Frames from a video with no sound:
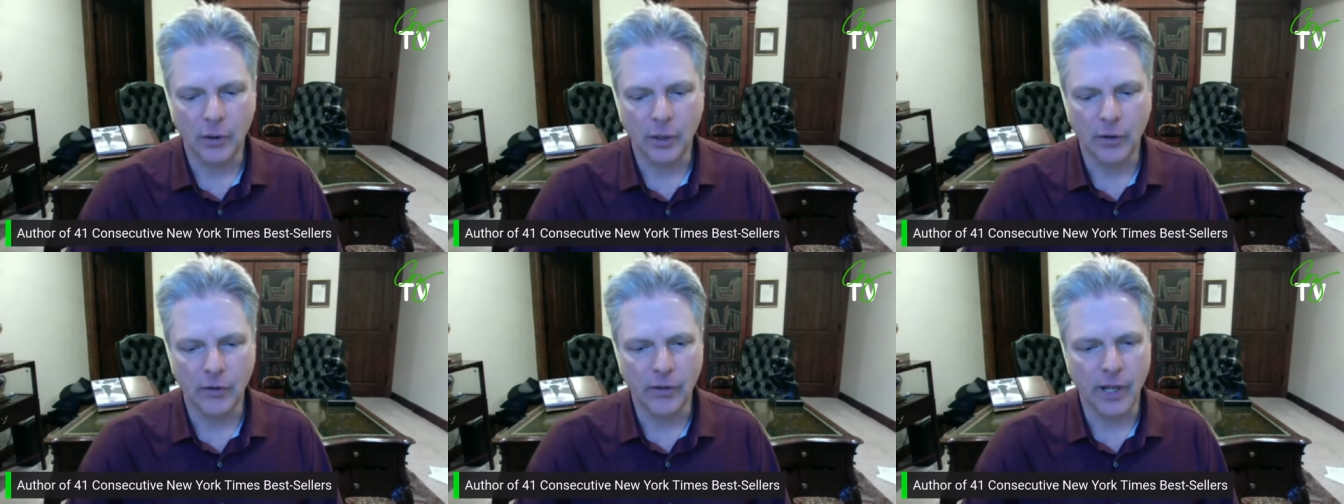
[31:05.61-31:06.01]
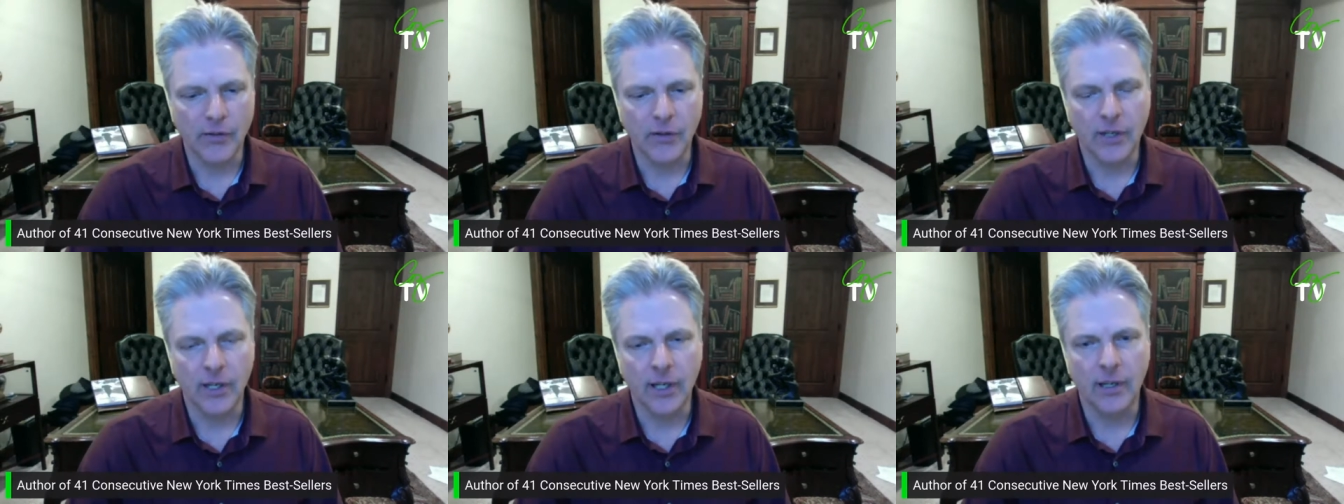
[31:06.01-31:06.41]
And he goes,
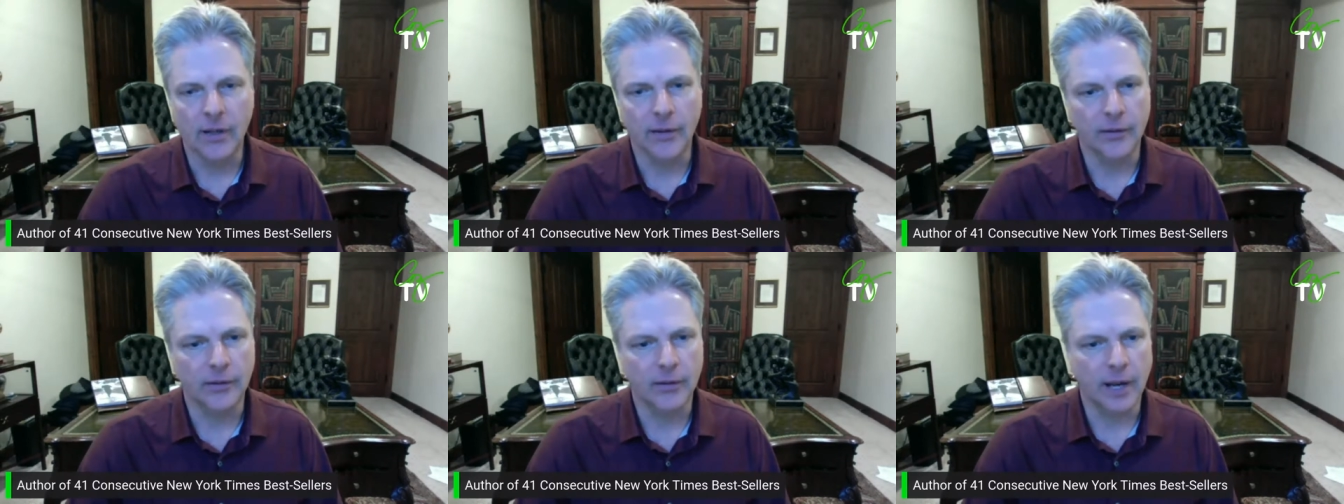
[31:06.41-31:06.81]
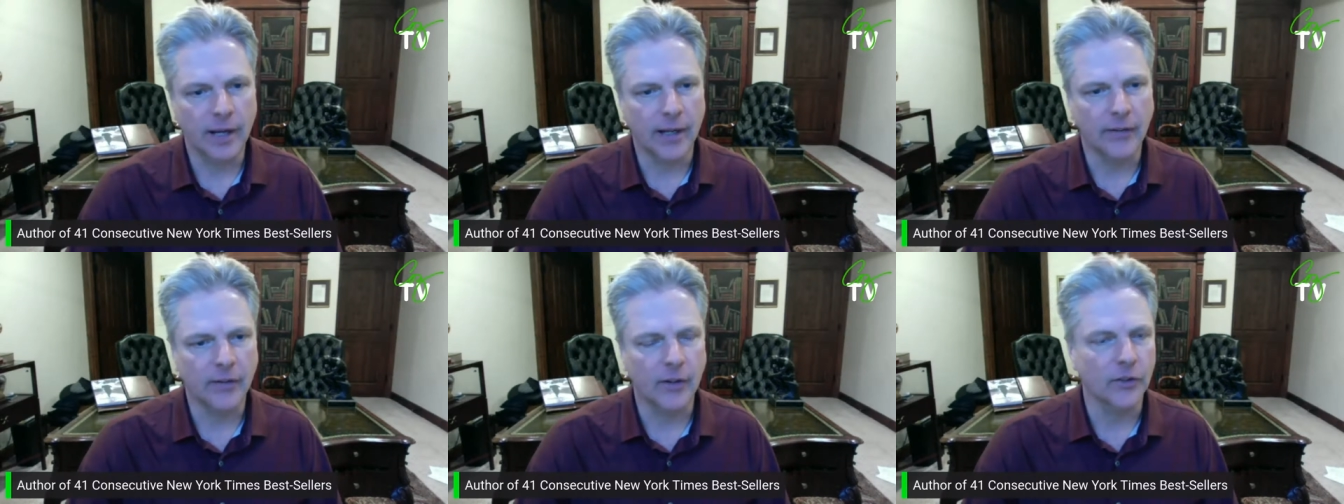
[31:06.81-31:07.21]
As it is, I
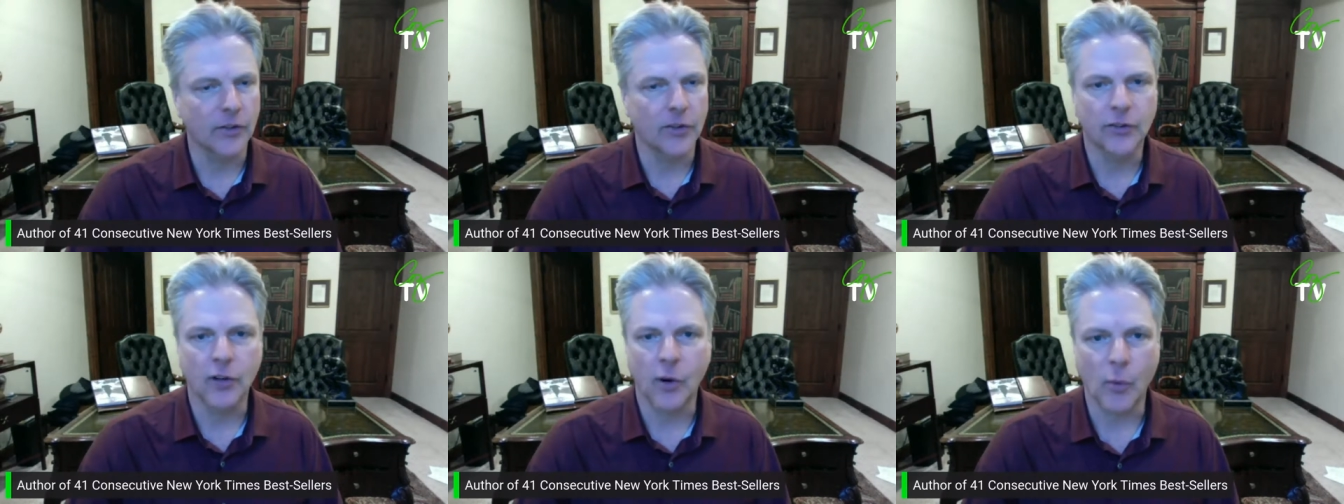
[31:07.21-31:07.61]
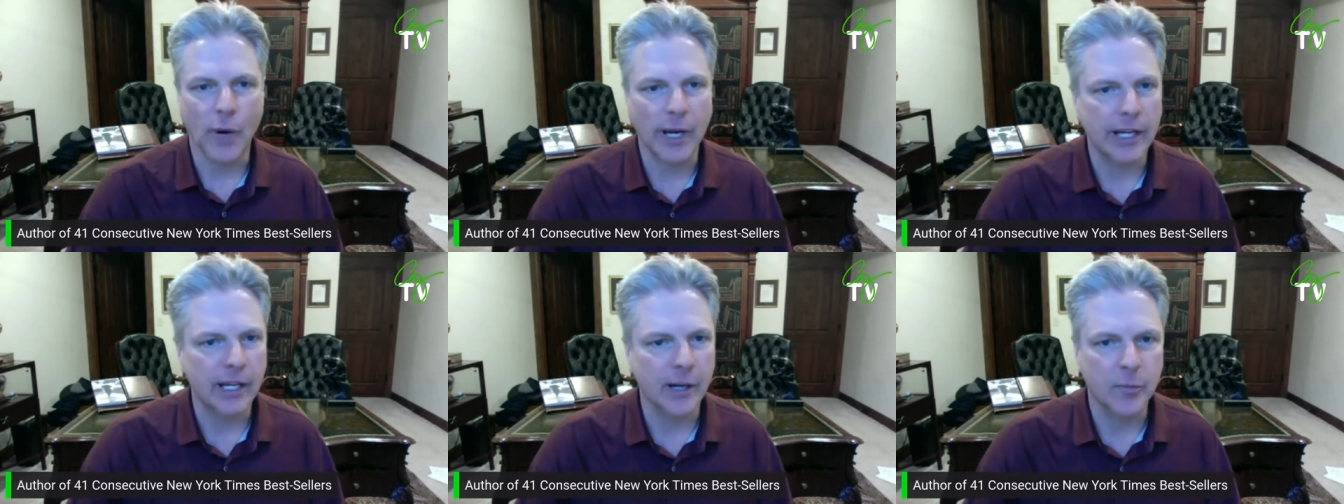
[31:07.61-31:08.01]
guess I'll just start
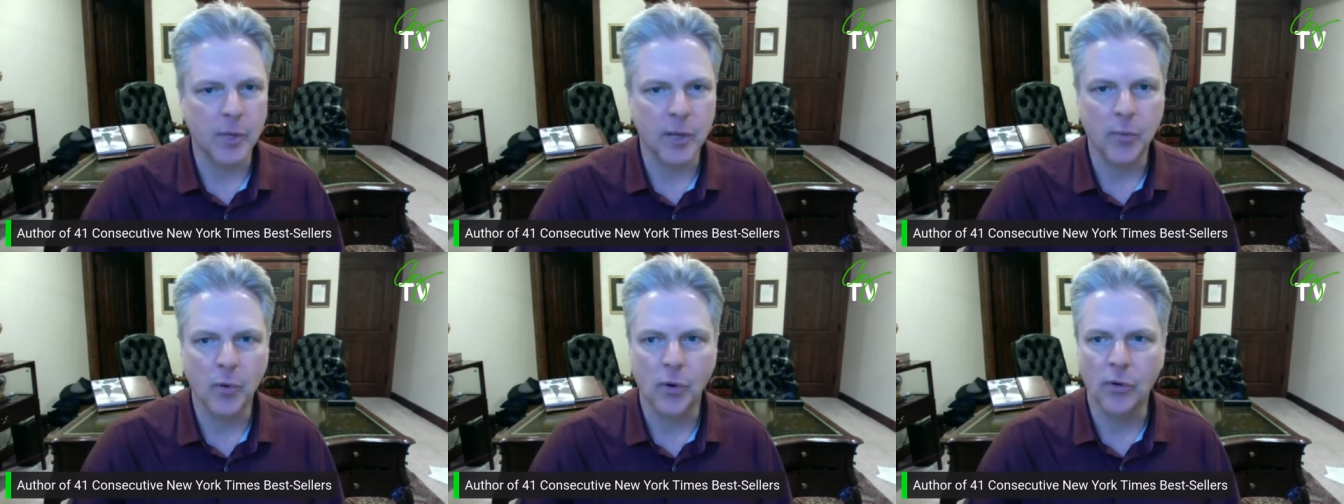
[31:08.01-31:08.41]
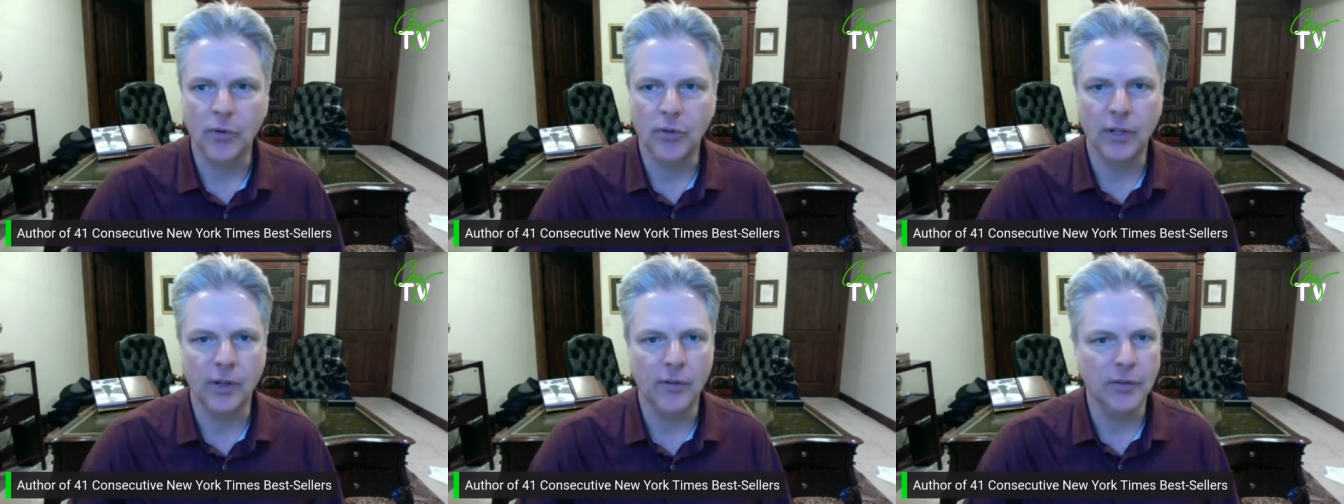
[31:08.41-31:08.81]
waking up people and
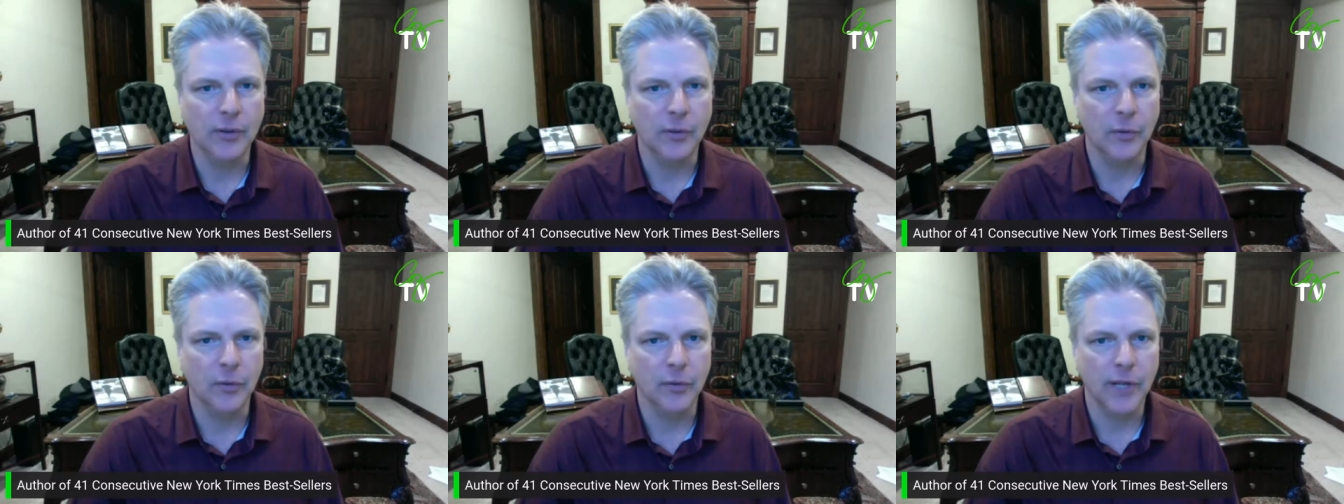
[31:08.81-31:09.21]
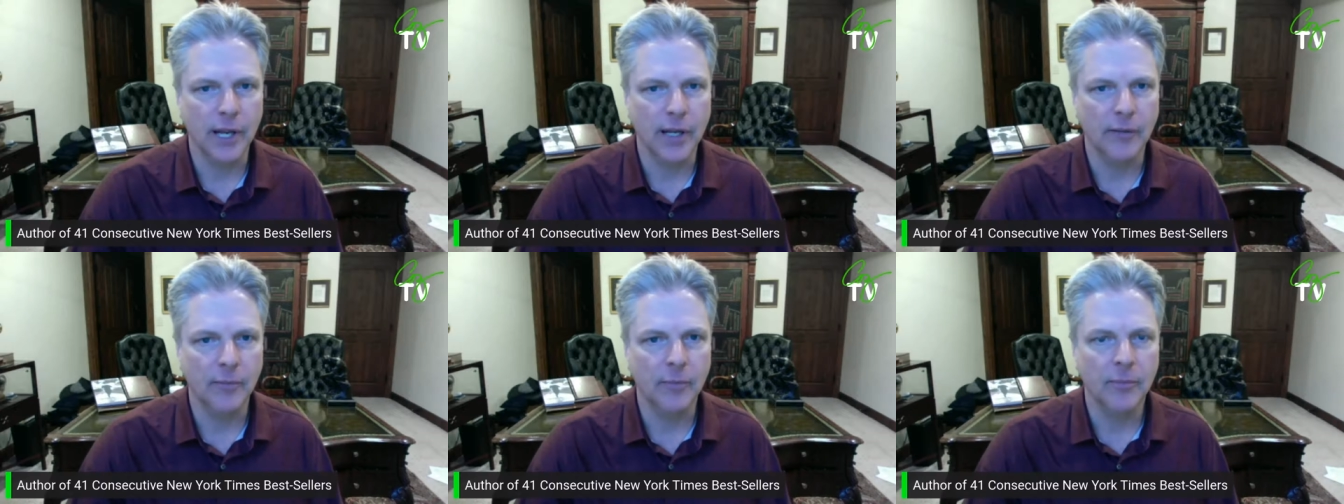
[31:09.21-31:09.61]
seeing if someone will
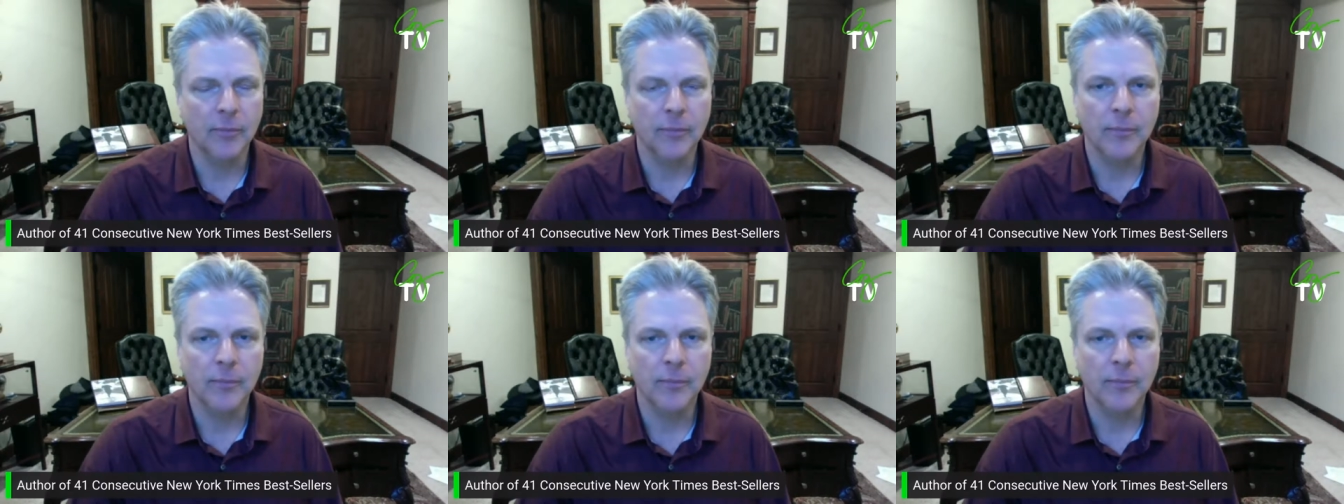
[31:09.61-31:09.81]
take them.